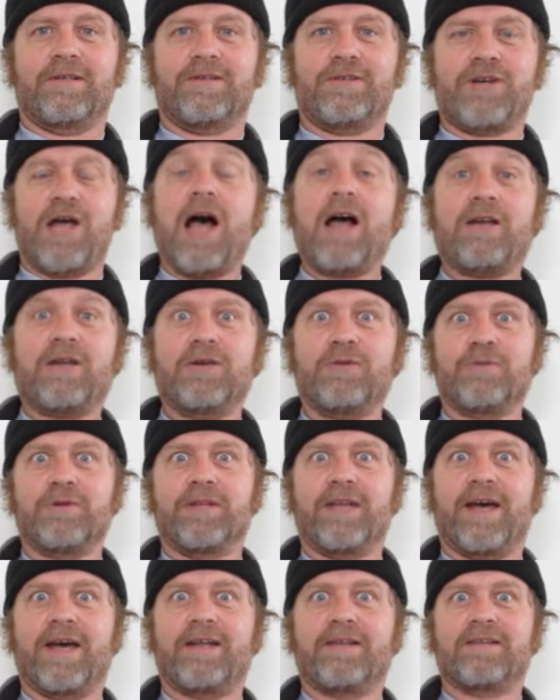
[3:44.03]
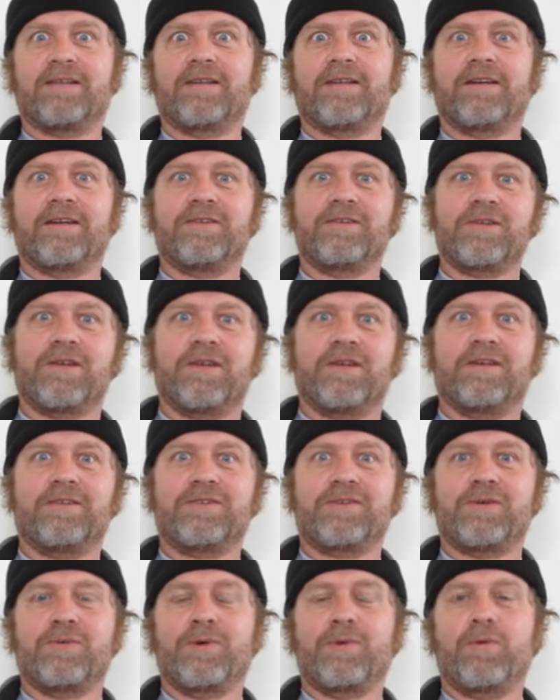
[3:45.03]
shock you with
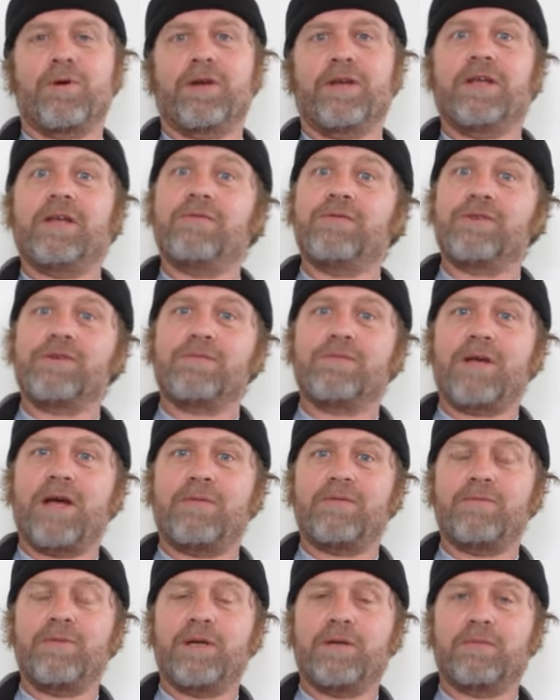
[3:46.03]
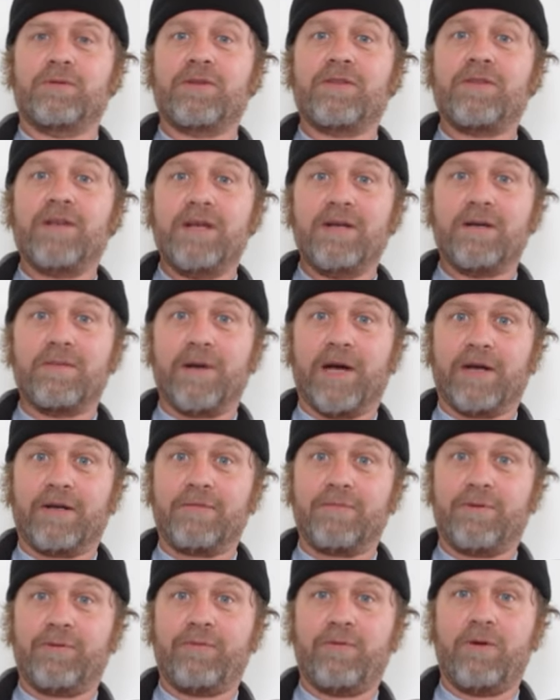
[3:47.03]
that, so we wanted to give you some time to be able to think about
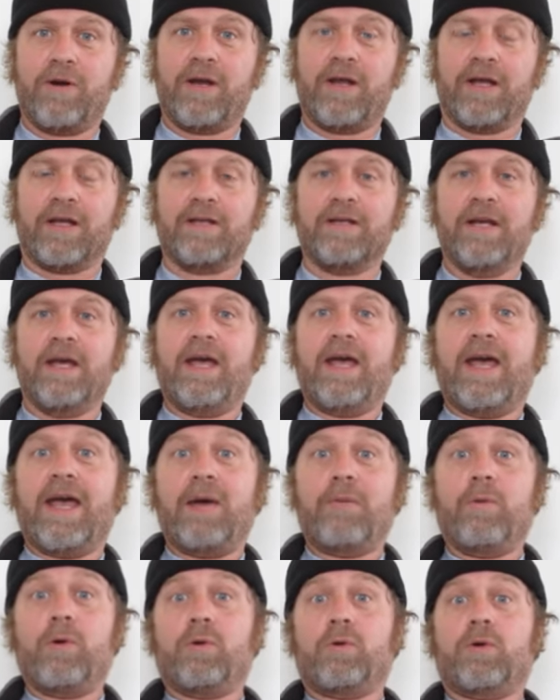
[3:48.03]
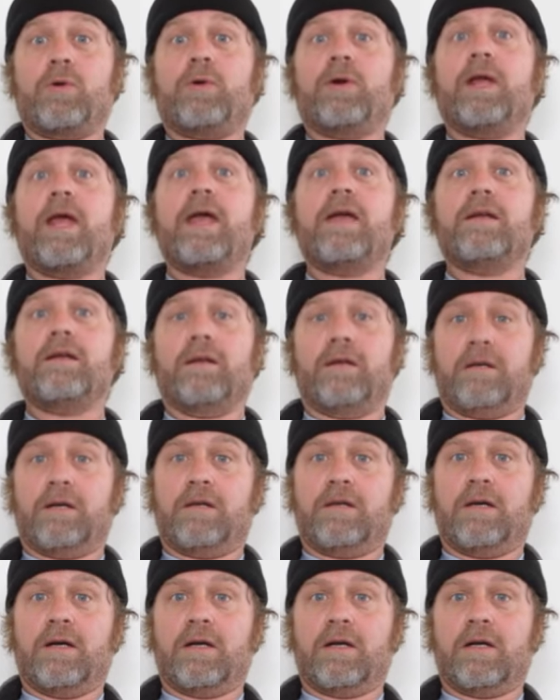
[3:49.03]
it beforehand. And we'll create
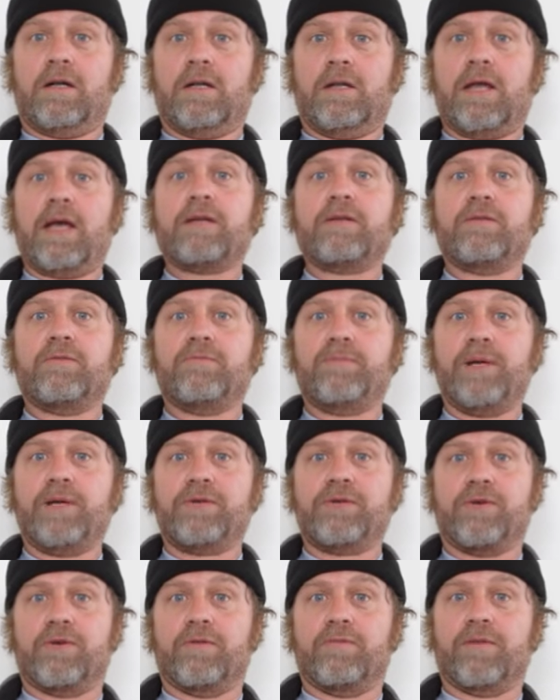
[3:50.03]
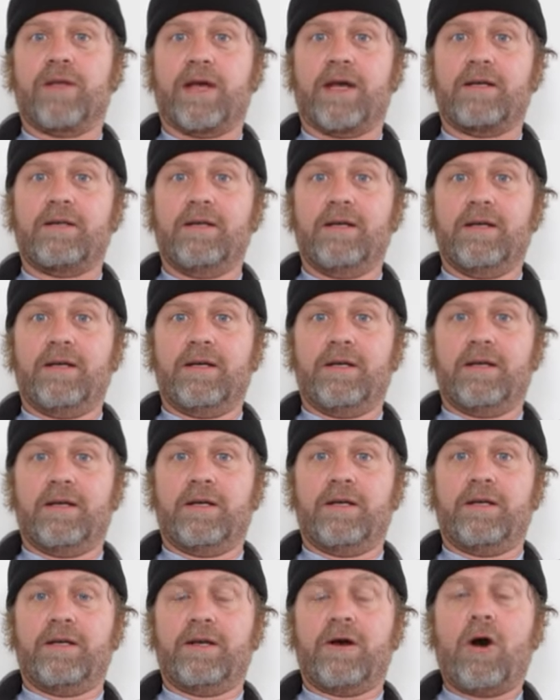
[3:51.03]
a collective picture of that
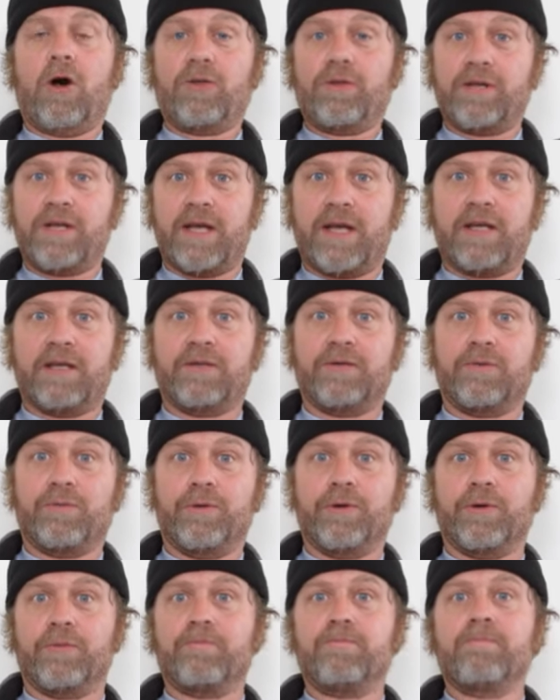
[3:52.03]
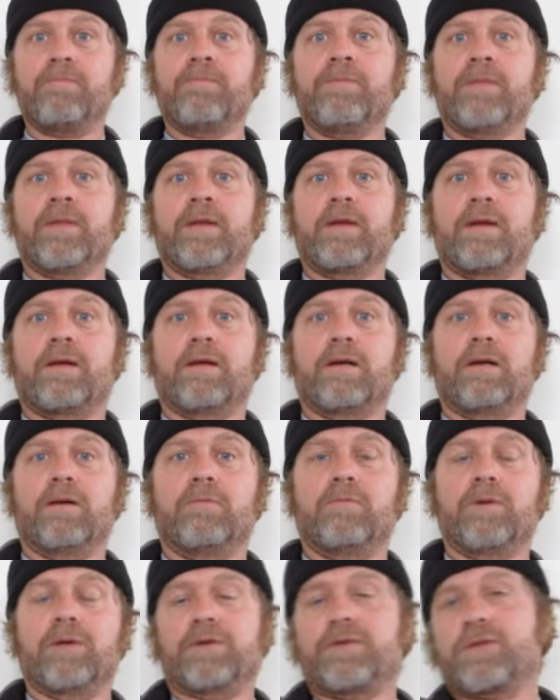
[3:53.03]
on the day in the room.
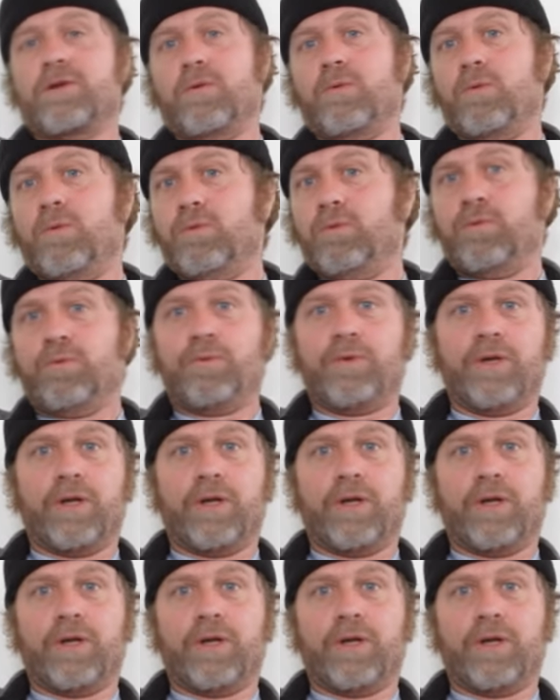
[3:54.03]
And so,